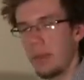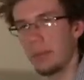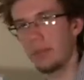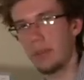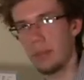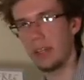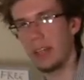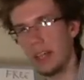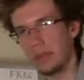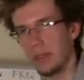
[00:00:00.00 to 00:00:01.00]
you remember from our
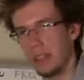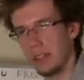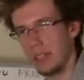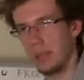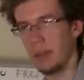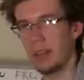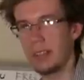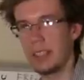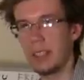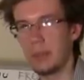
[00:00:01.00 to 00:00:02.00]
last video, say we're
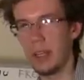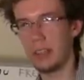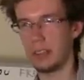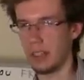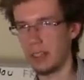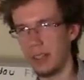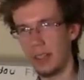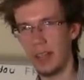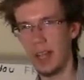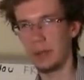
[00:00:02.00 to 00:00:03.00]
on D major
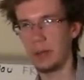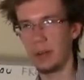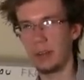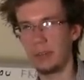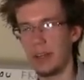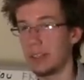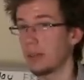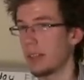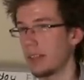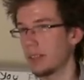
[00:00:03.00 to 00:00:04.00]
and we want to find
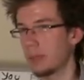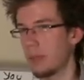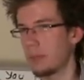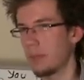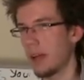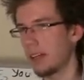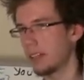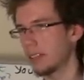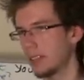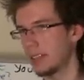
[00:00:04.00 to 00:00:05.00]
the relative
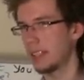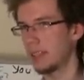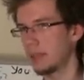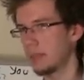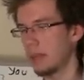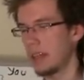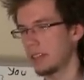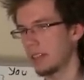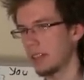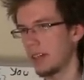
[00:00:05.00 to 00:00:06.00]
minor to D
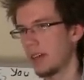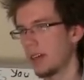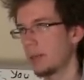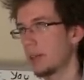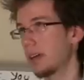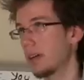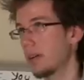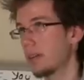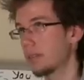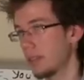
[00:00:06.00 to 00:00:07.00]
major, we
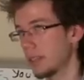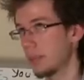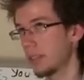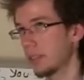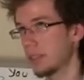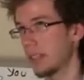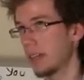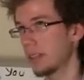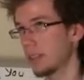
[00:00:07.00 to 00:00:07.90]
go 3 semitones down.